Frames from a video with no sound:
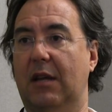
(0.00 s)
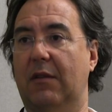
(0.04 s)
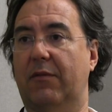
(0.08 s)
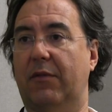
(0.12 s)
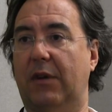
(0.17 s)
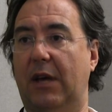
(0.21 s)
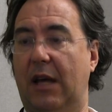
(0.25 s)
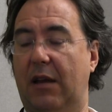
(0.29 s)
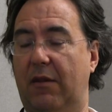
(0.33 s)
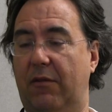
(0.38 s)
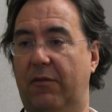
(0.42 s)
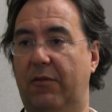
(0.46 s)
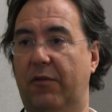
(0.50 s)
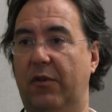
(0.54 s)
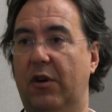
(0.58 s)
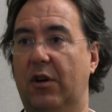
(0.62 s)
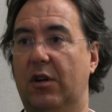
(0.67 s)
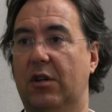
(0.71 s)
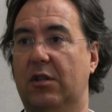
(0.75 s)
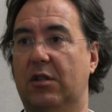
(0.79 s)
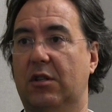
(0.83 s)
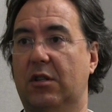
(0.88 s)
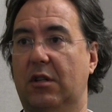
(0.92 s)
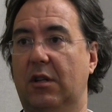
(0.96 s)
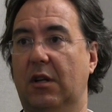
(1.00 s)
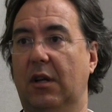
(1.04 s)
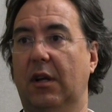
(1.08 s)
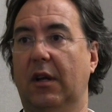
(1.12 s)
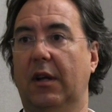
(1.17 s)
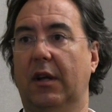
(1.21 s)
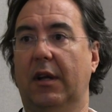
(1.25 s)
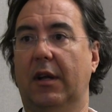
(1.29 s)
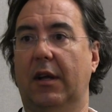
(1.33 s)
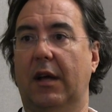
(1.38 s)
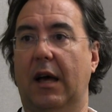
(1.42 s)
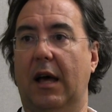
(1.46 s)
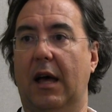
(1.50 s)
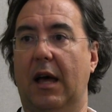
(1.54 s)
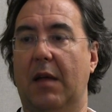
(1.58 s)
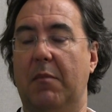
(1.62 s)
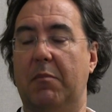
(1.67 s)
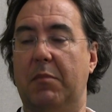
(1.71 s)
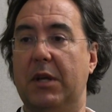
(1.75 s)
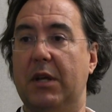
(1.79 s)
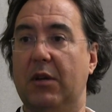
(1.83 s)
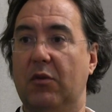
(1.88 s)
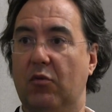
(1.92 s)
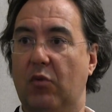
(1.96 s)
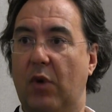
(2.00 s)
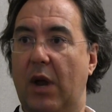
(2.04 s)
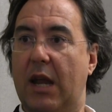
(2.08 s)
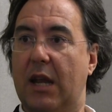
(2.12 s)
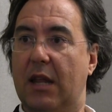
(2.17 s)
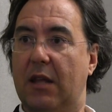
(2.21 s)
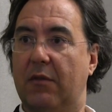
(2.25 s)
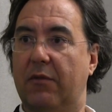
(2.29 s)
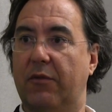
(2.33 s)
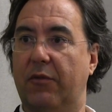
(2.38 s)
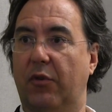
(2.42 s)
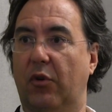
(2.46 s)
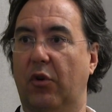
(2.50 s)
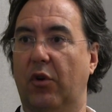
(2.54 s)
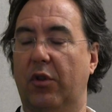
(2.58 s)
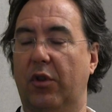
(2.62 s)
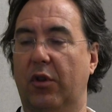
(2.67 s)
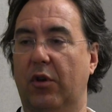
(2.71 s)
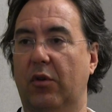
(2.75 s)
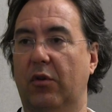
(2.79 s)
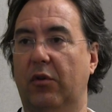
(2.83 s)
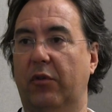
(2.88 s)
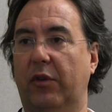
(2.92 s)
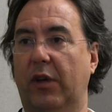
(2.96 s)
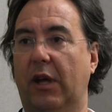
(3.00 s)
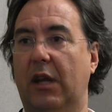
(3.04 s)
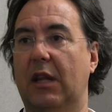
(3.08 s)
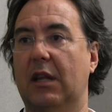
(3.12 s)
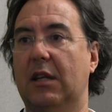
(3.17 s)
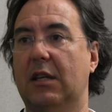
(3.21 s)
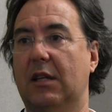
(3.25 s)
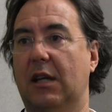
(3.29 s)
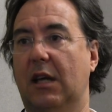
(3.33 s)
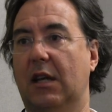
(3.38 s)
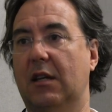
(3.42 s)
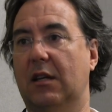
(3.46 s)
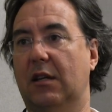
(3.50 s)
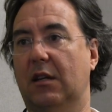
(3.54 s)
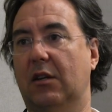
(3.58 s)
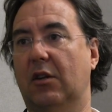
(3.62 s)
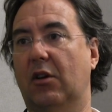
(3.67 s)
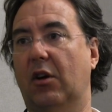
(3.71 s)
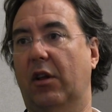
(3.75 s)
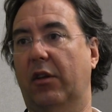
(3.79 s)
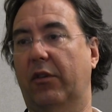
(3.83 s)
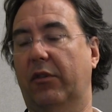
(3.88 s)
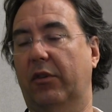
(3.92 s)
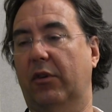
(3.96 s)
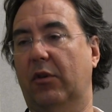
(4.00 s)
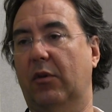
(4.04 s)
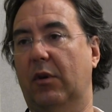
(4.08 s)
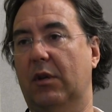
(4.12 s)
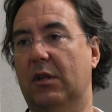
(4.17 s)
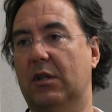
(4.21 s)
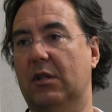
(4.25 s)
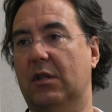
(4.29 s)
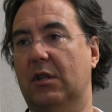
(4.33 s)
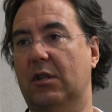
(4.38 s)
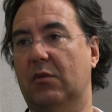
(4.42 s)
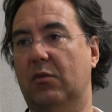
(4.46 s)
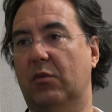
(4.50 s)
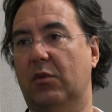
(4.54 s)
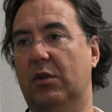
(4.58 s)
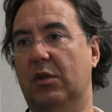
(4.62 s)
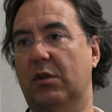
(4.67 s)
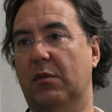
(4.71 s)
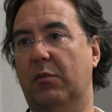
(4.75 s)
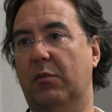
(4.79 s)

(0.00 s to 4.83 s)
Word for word: at, at first uh, and being ready for those unintended consequences was